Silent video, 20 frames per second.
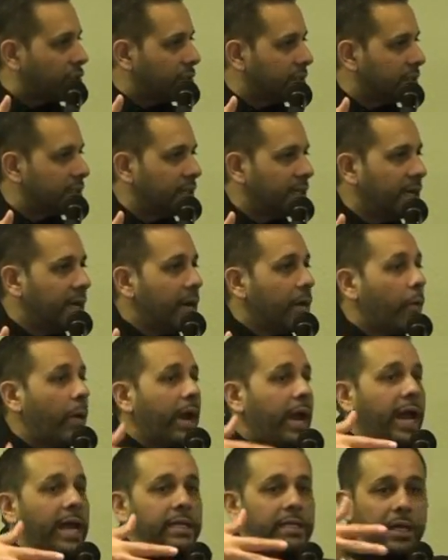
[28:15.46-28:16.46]
discussions
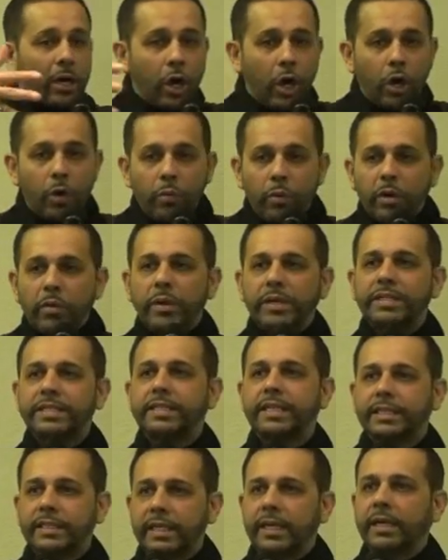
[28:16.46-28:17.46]
where at home
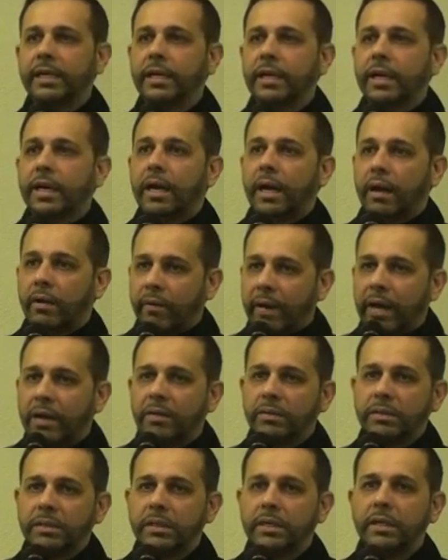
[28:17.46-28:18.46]
when we're sitting
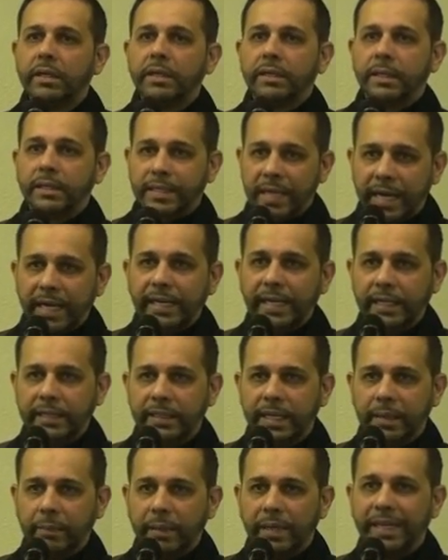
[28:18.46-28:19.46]
around the
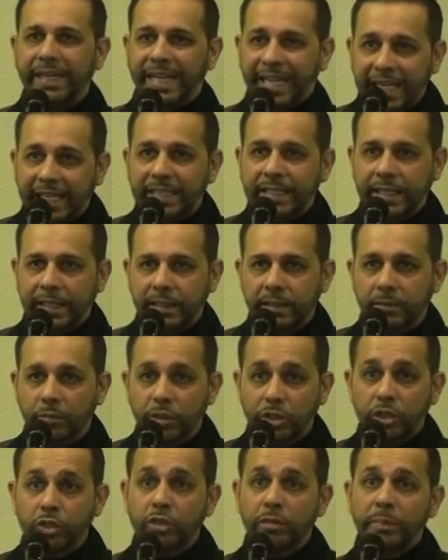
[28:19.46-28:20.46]
dining table and
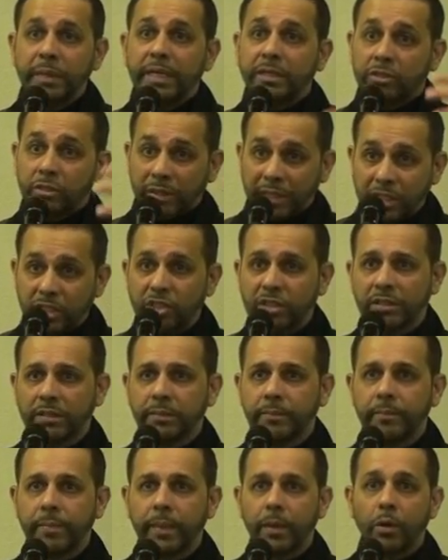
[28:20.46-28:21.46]
eating, which should be a
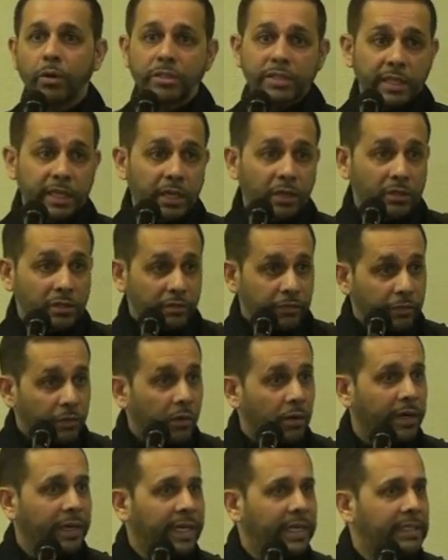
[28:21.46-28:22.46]
tradition, or sitting
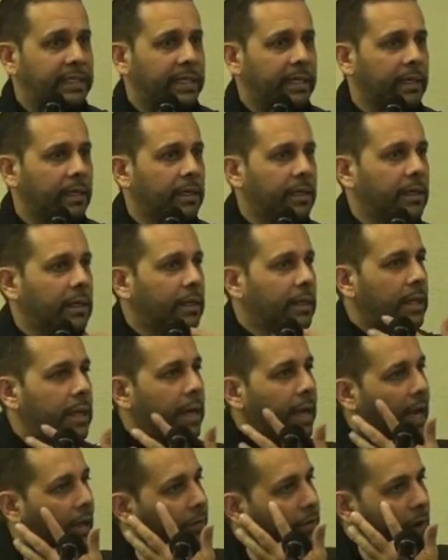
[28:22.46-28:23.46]
on the floor and eating,
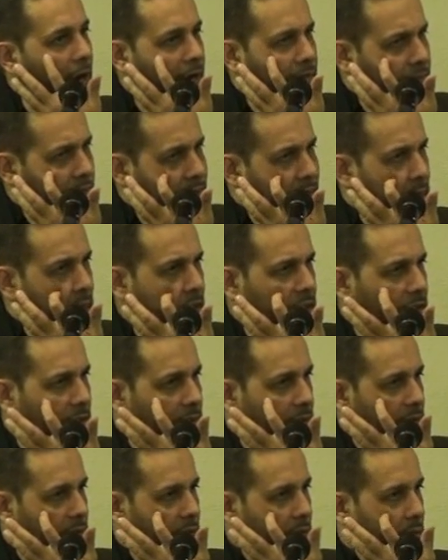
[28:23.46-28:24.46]
have
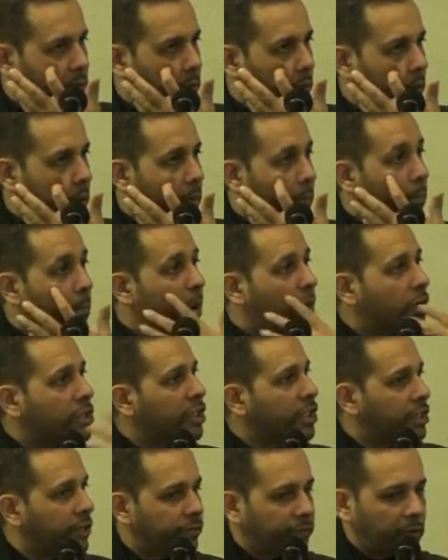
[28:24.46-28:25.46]
conversations,
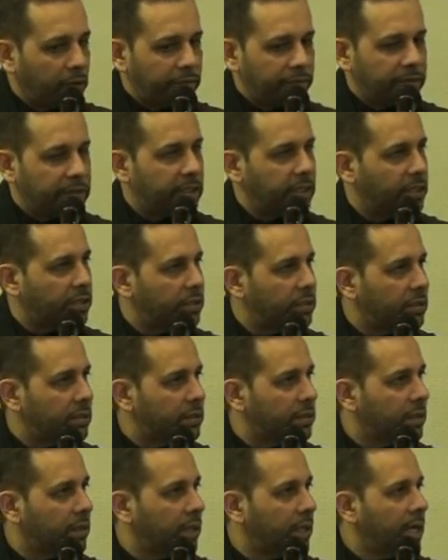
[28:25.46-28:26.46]
positive
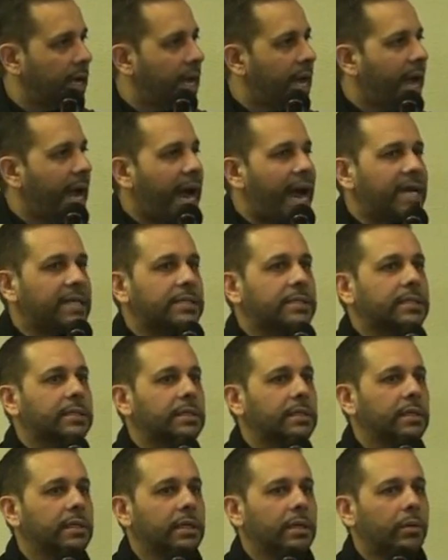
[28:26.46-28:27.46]
conversations.
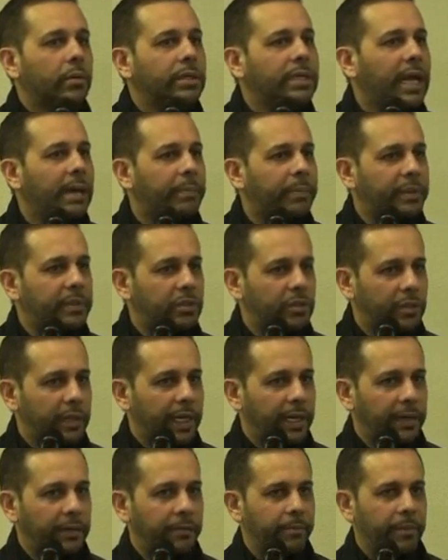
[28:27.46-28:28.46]
Ask, what
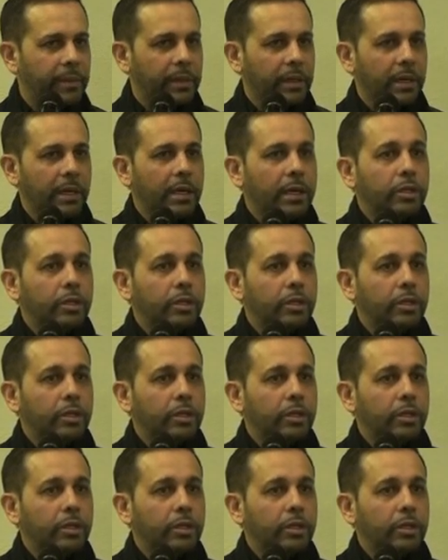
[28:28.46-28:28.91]
happened today?